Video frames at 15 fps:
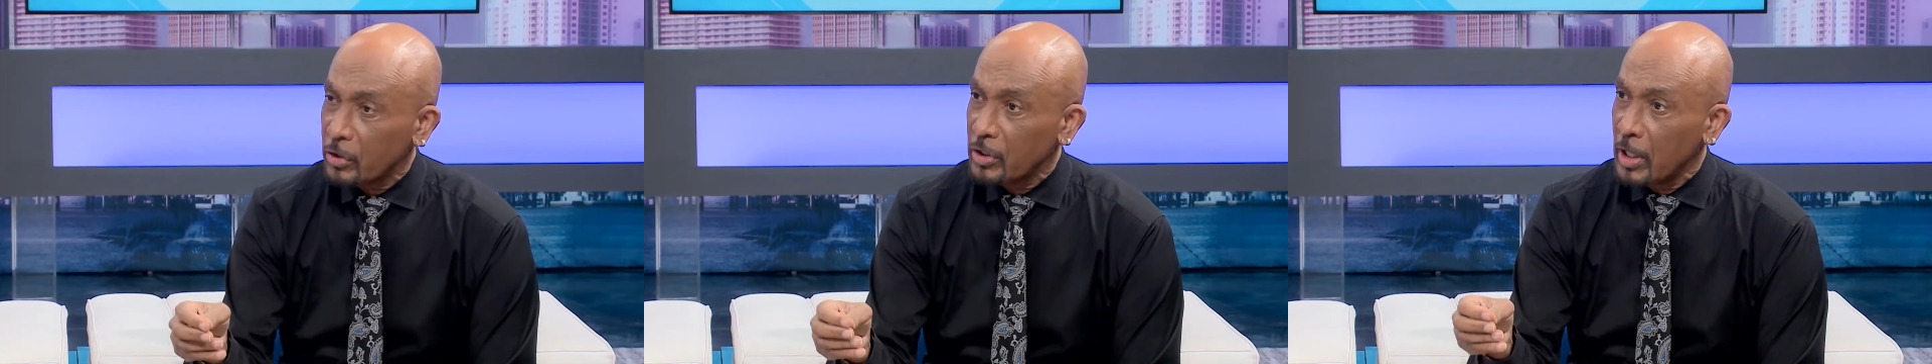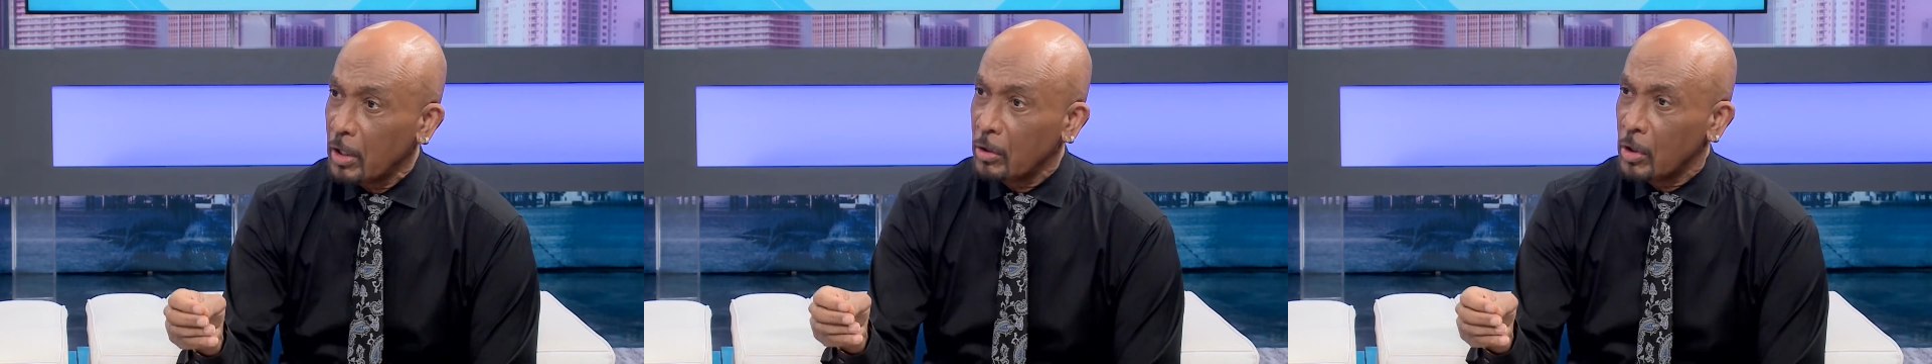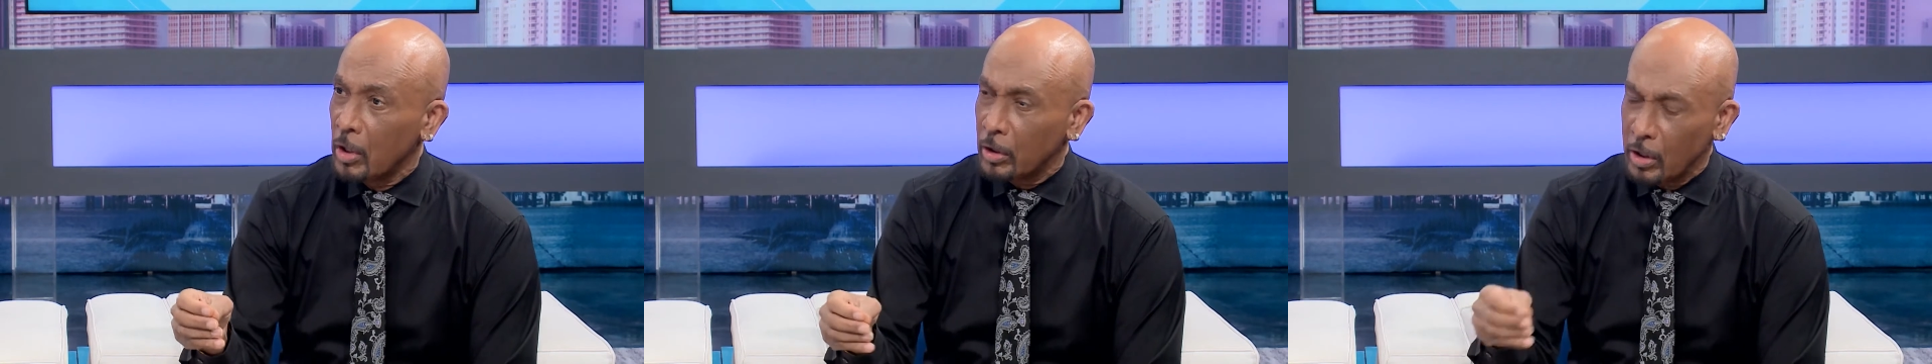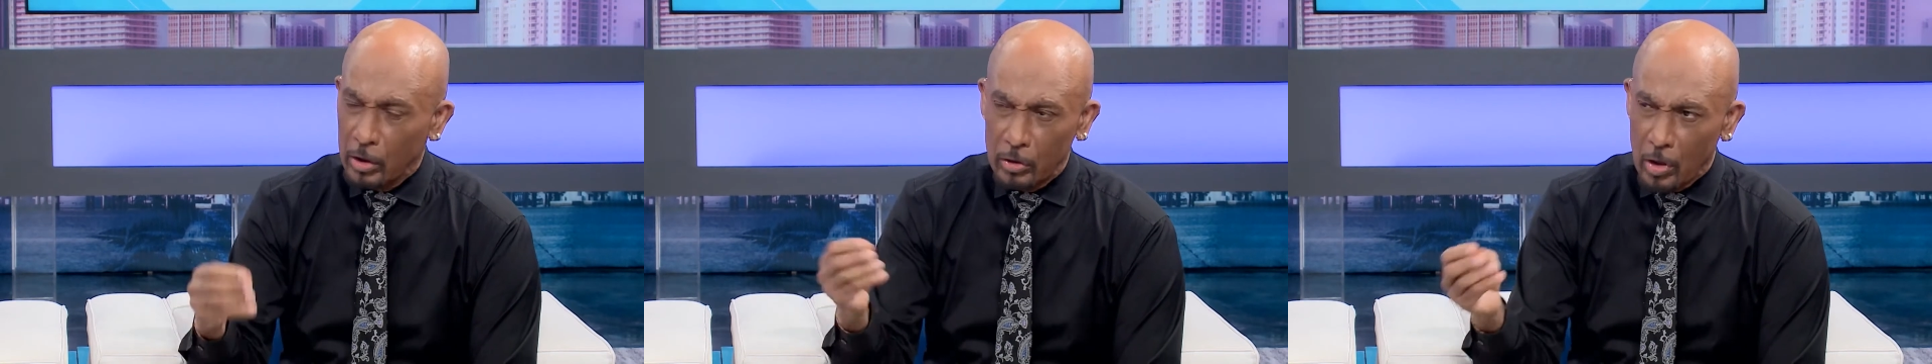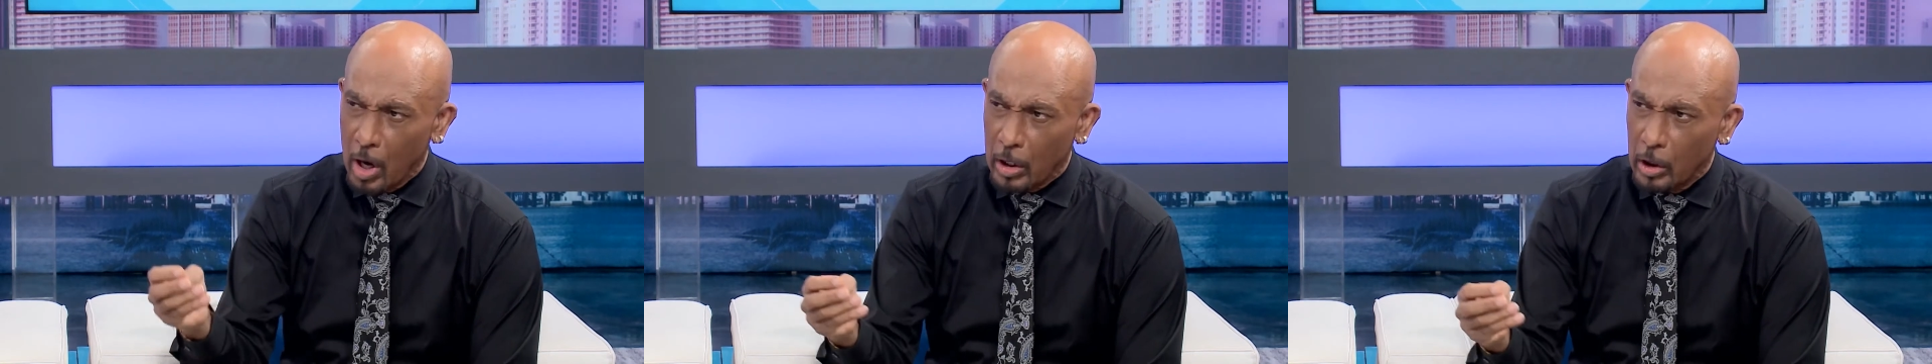Now, can you
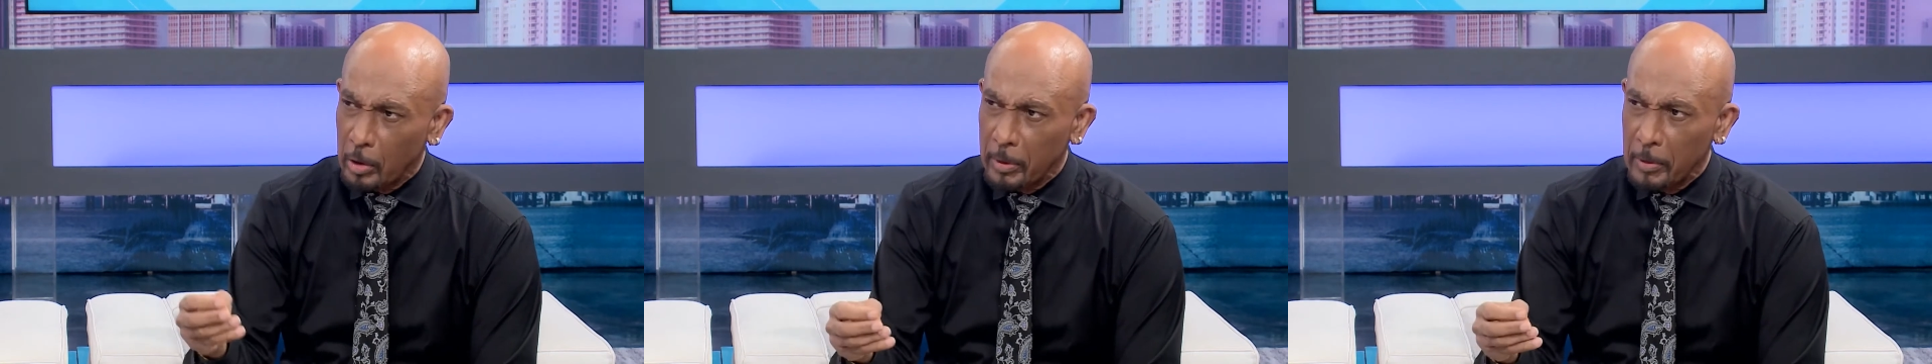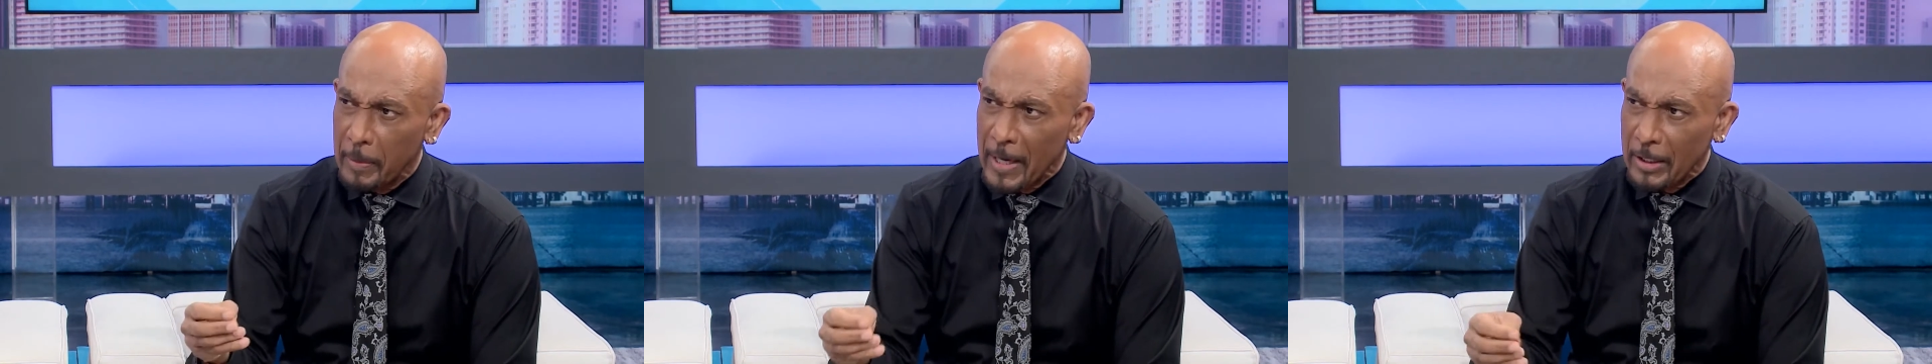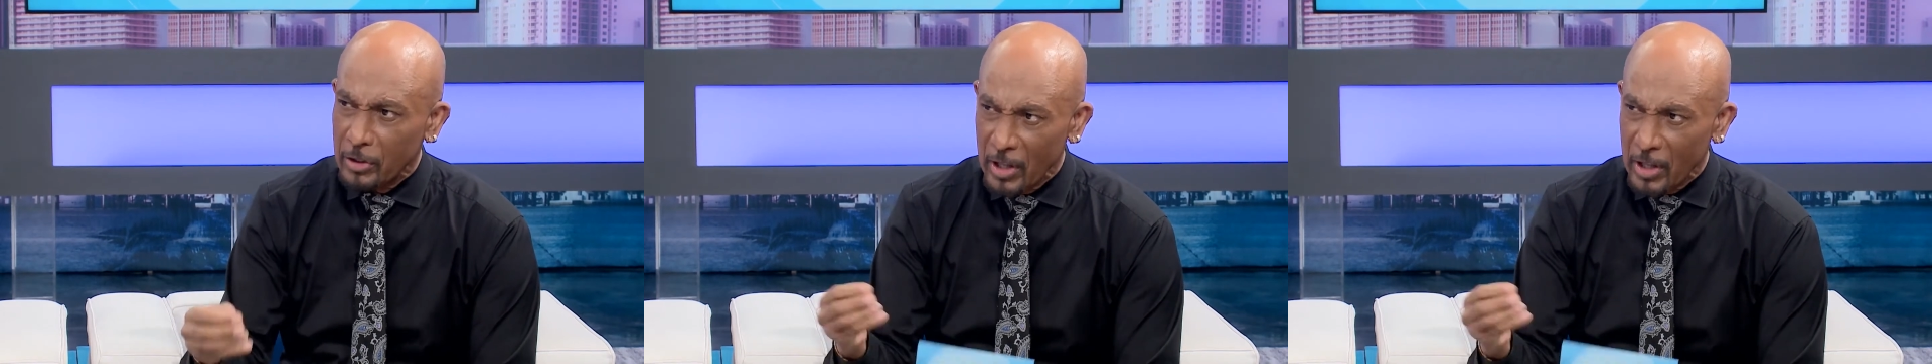talk a little bit about its